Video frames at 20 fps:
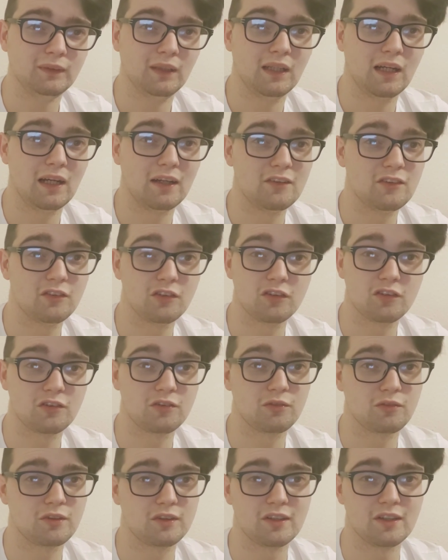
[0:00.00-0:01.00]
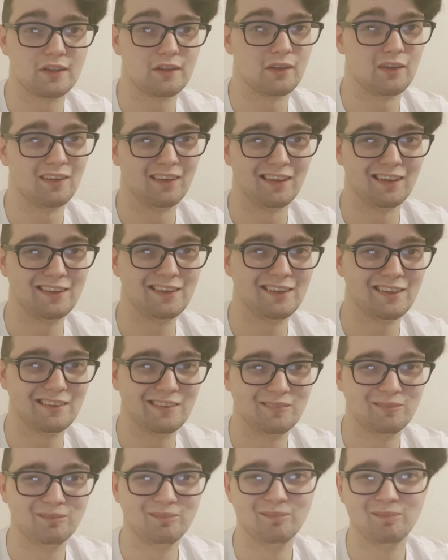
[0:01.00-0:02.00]
I just did not like
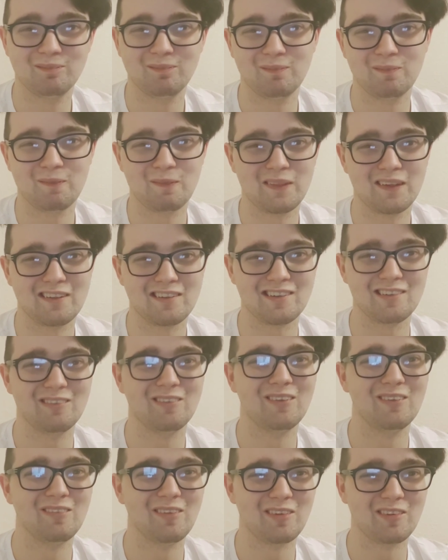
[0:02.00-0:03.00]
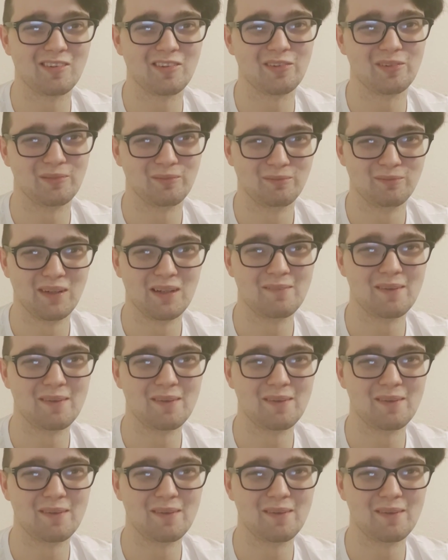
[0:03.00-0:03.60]
it. See you all very soon. Bye